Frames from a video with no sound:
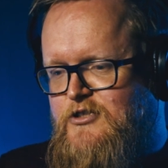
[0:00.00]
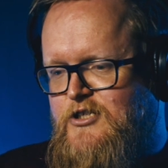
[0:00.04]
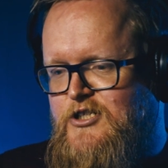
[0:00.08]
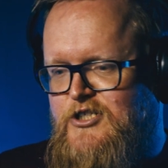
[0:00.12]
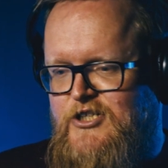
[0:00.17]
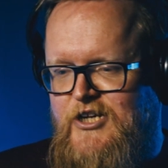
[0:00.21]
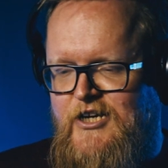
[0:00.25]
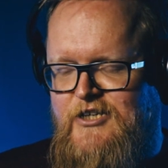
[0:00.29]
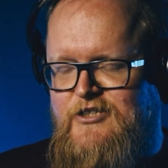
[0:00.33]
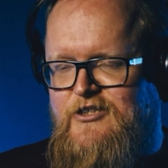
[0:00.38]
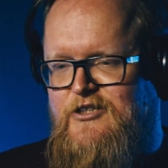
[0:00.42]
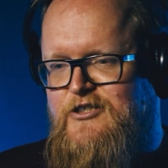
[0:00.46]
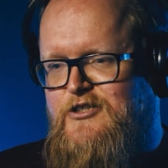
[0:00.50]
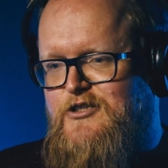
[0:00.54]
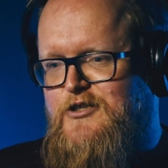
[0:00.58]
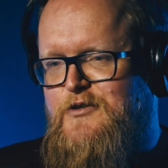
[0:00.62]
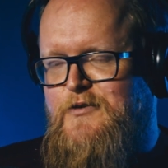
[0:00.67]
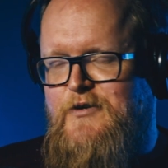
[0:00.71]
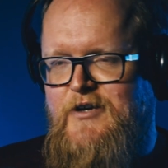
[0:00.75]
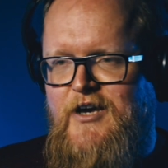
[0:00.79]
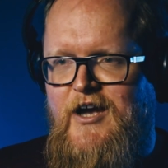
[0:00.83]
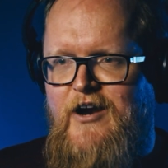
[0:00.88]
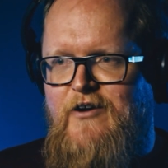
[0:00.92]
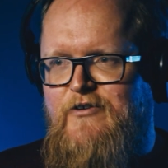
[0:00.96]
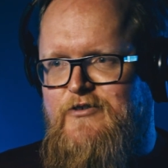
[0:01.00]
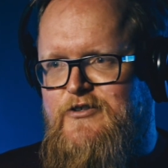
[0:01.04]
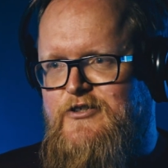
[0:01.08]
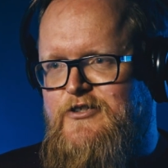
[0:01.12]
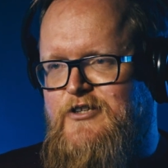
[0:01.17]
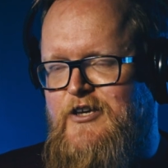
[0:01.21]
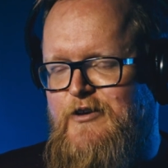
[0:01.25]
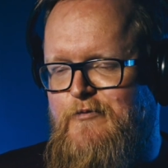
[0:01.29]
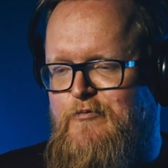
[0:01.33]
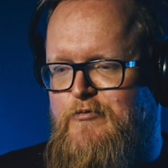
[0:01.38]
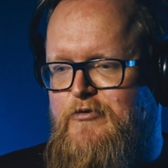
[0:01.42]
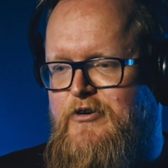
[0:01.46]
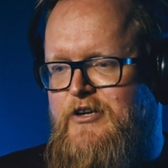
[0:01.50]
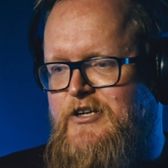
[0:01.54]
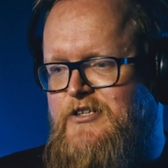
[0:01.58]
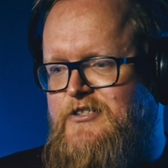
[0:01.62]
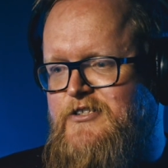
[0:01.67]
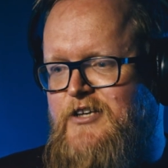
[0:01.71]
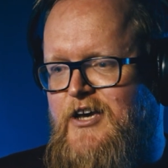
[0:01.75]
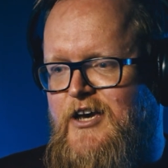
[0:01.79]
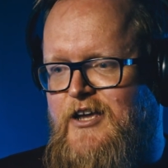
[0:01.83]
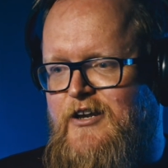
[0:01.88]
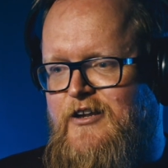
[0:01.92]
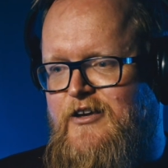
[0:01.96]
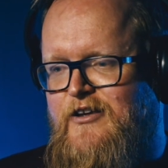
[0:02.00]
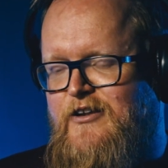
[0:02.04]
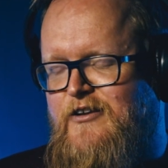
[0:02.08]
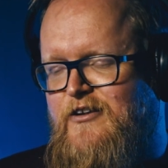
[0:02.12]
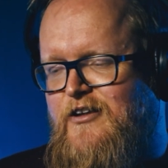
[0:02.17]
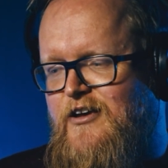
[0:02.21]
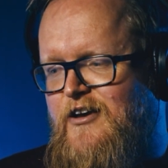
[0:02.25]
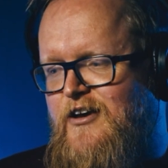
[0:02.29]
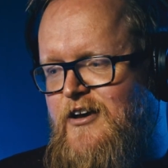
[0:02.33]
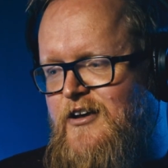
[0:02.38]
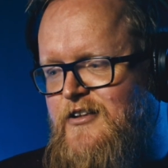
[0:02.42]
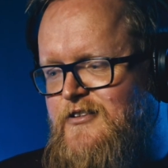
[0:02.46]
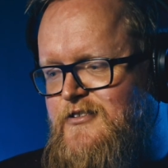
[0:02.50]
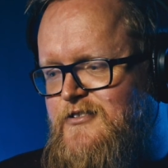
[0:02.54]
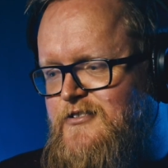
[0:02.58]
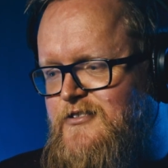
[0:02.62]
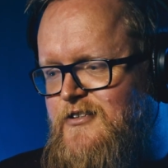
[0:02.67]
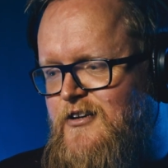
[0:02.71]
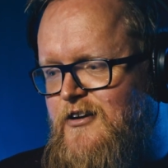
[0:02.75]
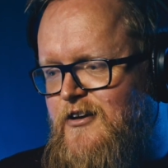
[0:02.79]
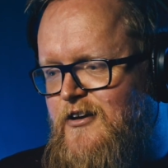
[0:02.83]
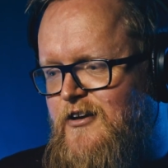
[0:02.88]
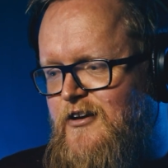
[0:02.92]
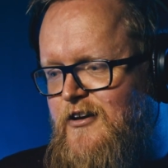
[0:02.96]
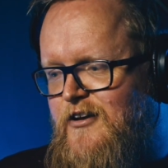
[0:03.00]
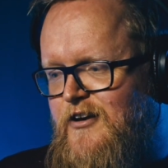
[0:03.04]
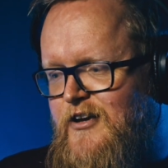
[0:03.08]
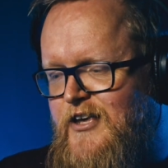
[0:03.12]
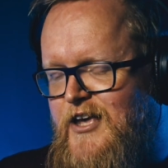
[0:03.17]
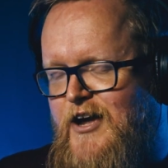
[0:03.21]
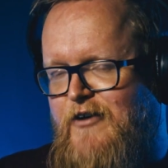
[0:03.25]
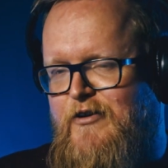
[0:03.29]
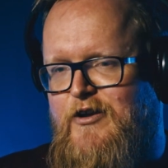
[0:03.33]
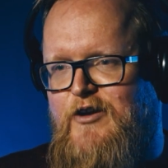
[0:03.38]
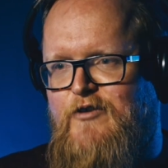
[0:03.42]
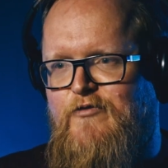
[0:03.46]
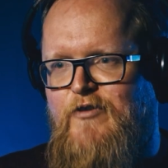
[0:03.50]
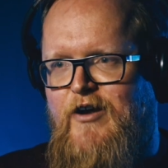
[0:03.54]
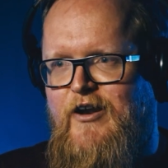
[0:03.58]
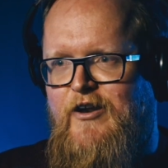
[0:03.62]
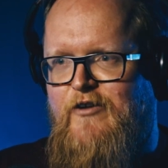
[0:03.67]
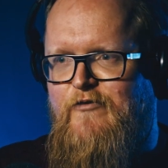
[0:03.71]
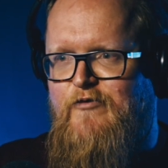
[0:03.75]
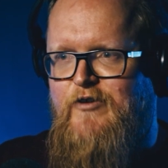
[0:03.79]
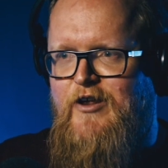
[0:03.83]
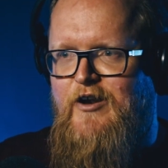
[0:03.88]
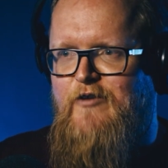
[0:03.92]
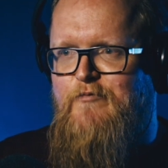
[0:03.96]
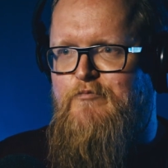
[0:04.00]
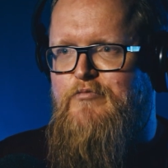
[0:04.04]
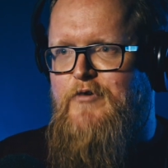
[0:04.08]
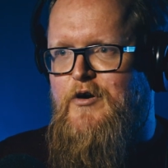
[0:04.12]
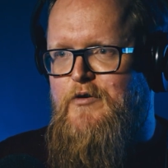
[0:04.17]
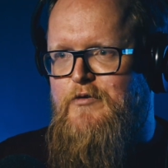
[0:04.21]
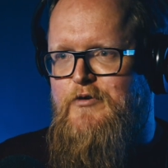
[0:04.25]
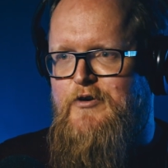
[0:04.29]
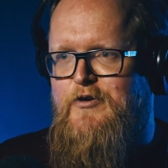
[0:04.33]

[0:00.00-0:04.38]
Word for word: suggest the two characters, Eva Marie Satan and Cary Grant, have kind of